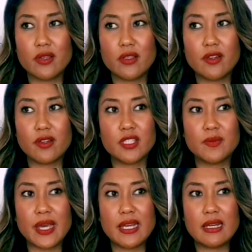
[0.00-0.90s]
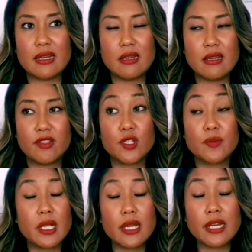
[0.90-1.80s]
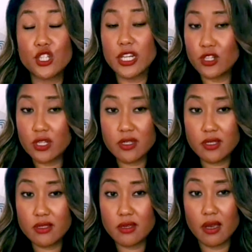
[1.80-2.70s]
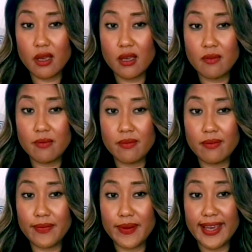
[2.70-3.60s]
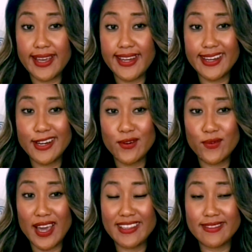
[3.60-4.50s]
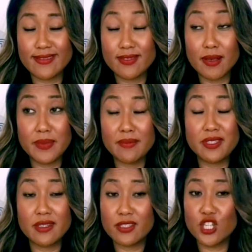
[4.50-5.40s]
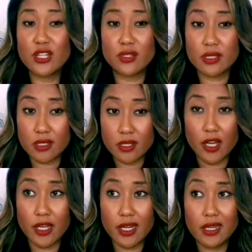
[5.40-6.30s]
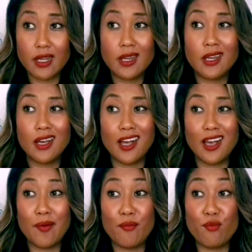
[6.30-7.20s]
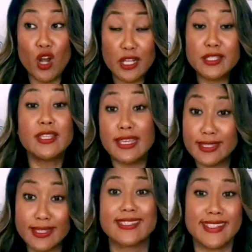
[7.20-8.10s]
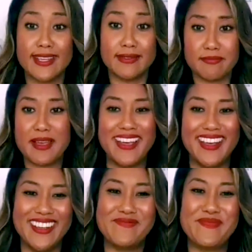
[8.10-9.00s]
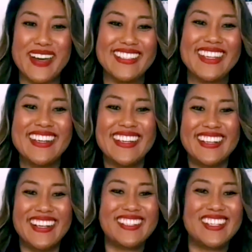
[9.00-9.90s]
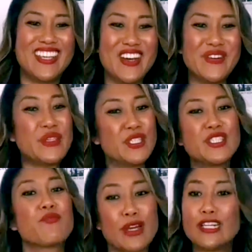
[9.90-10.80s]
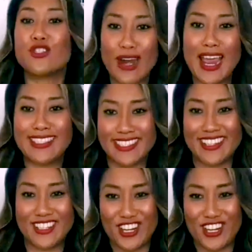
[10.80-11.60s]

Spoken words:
there's been a lot of changes, but I sometimes think change is good, not to this extent, but this is a pretty drastic